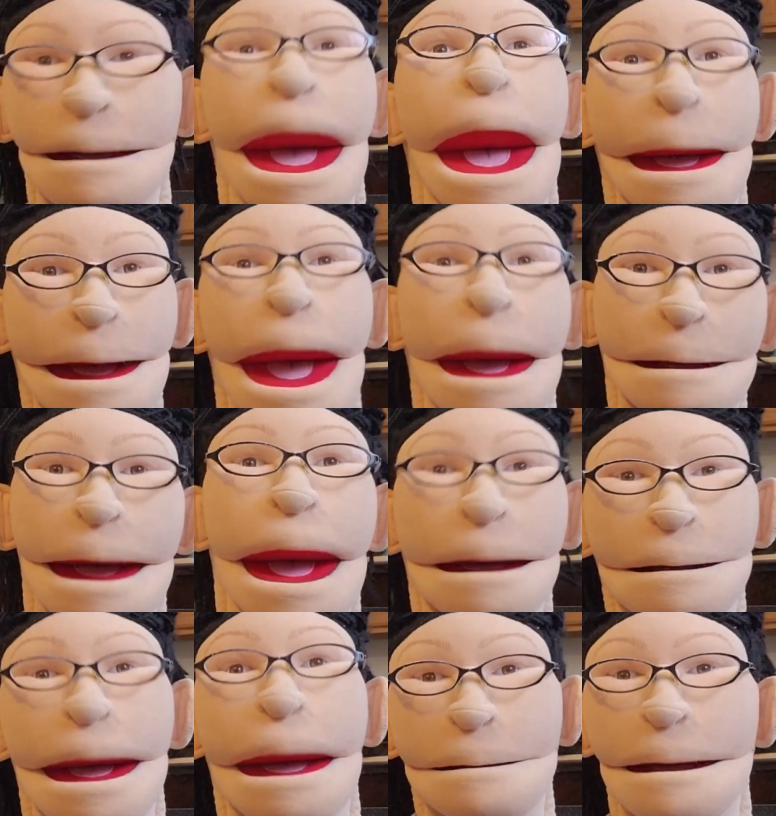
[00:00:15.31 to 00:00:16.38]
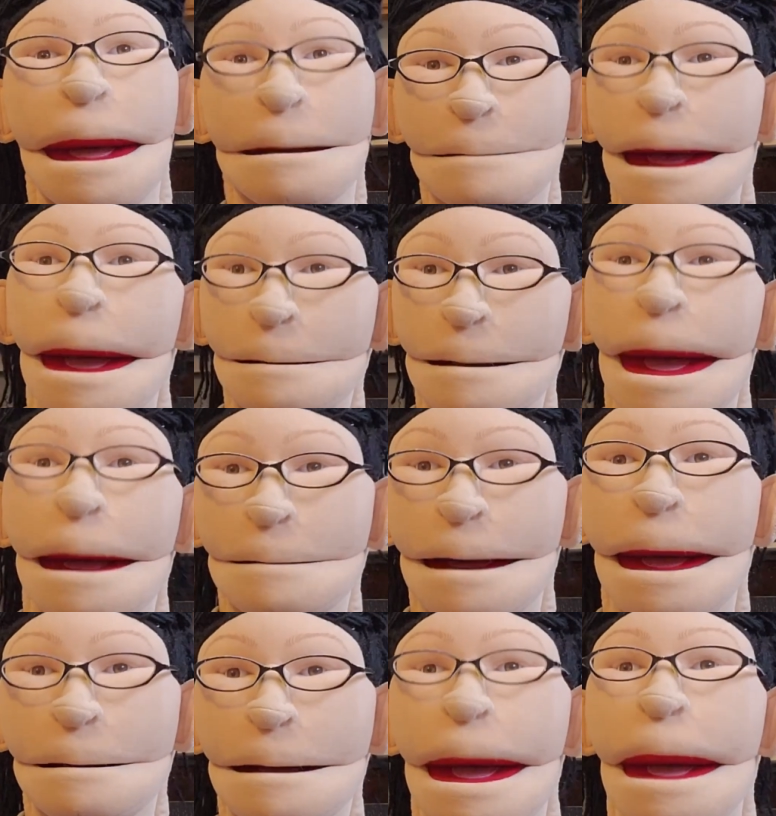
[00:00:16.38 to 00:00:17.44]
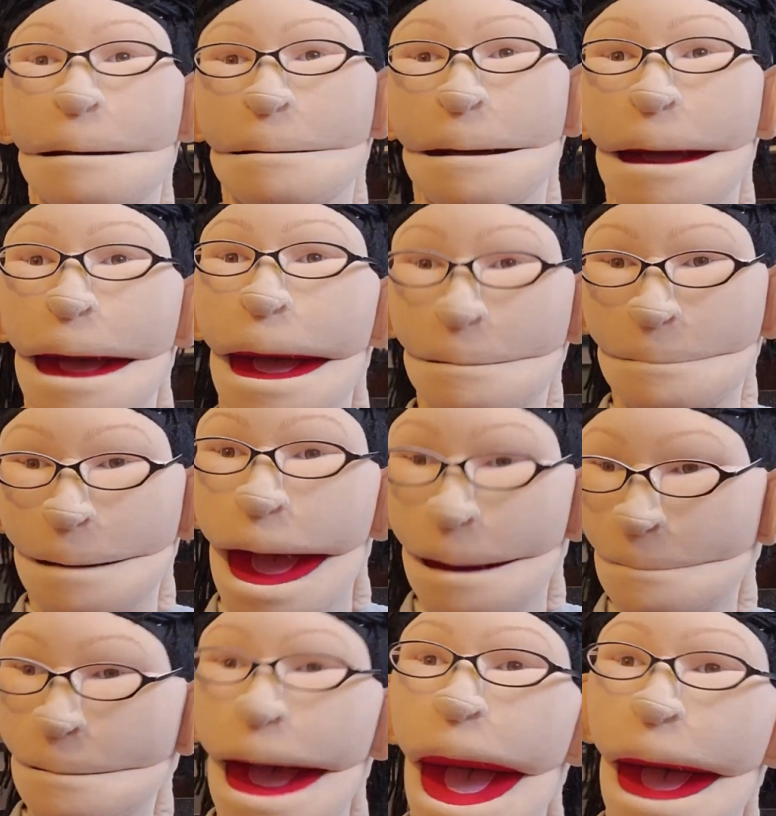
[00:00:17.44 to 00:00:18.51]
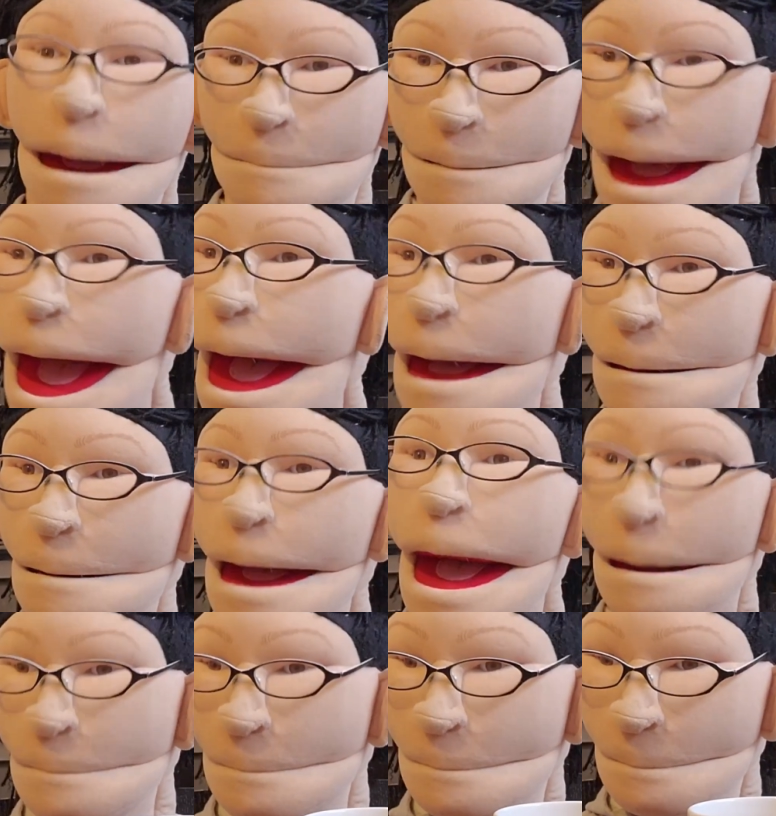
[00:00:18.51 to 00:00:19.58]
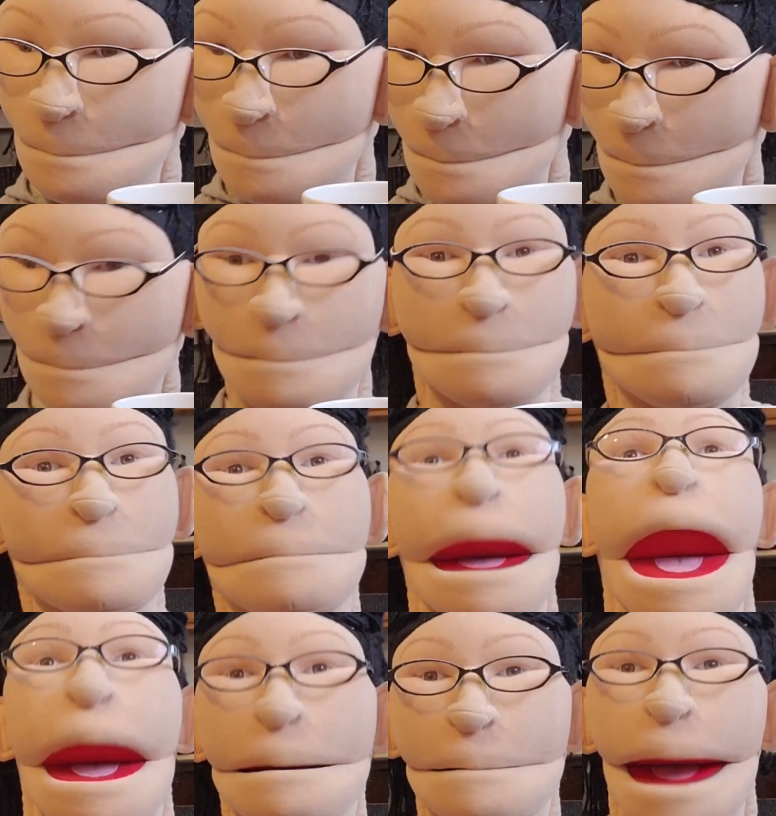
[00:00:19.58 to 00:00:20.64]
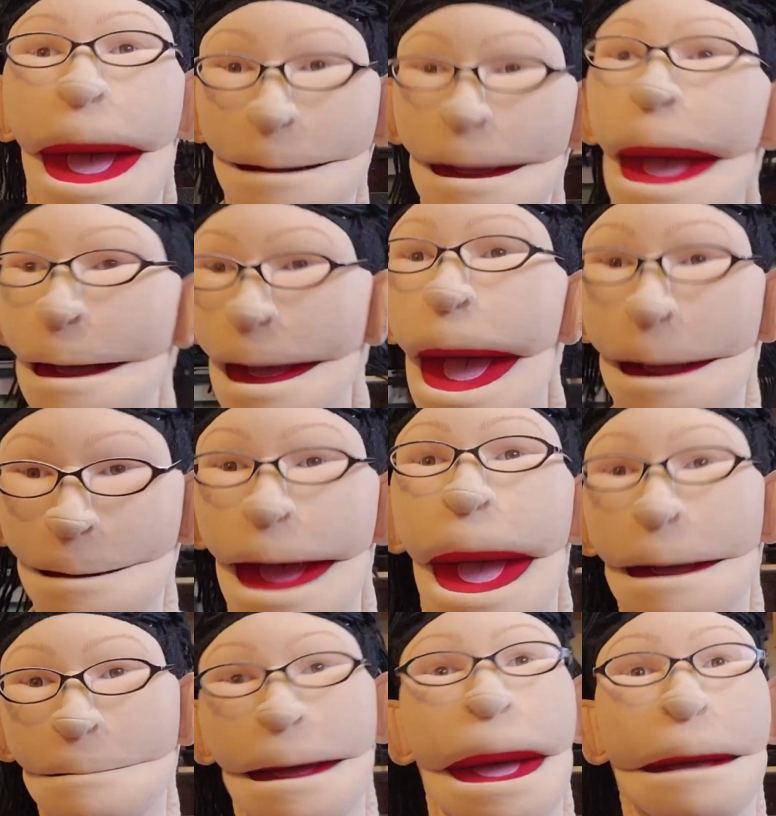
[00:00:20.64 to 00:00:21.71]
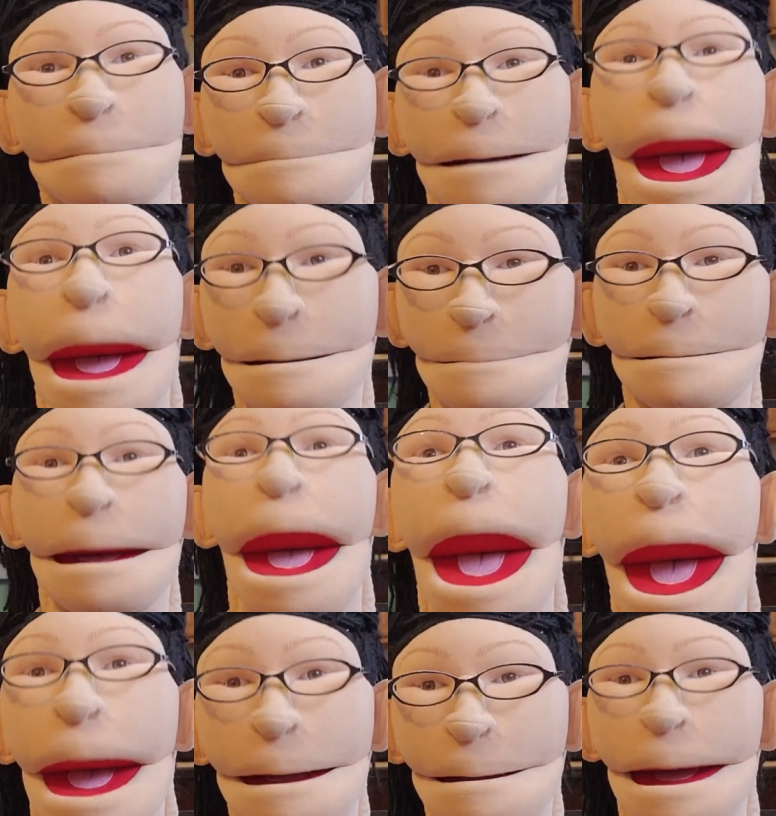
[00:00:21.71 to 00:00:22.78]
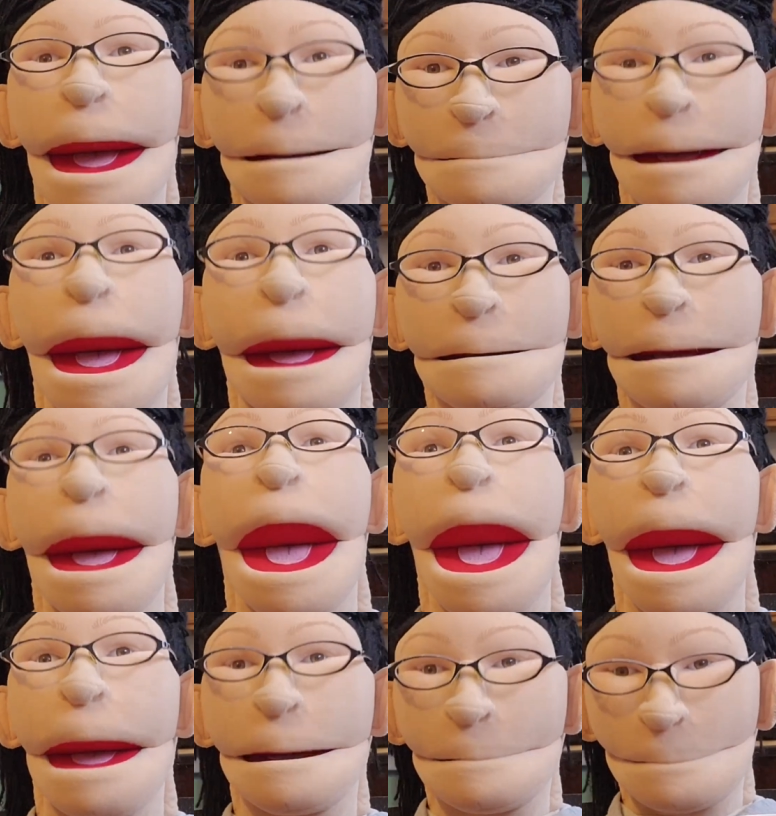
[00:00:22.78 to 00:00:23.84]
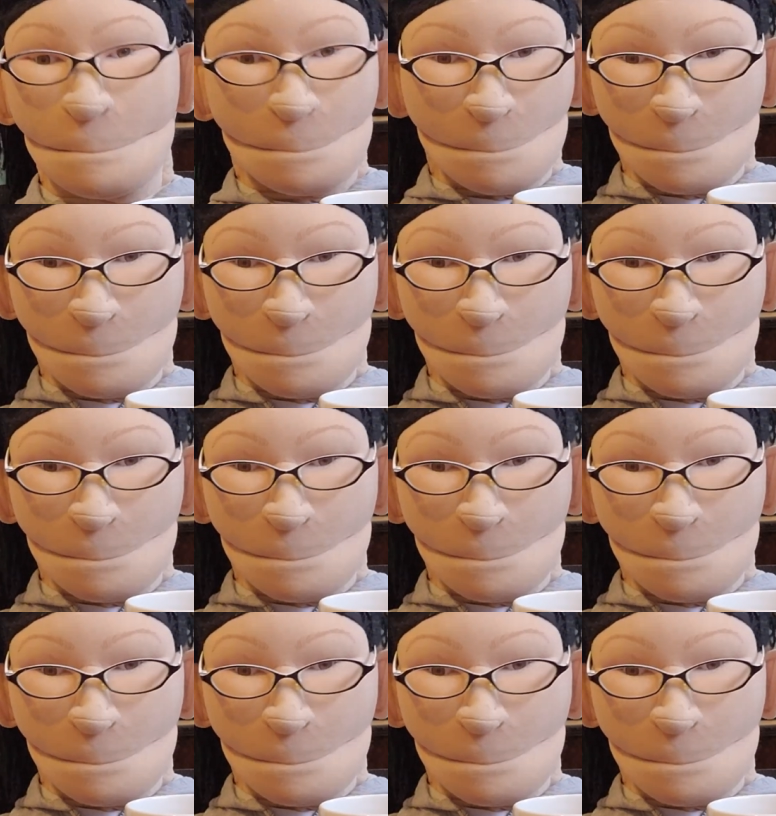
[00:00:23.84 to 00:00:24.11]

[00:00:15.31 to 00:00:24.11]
So I have to make myself busy during the day so that she doesn't guess until I'm ready to come out about it.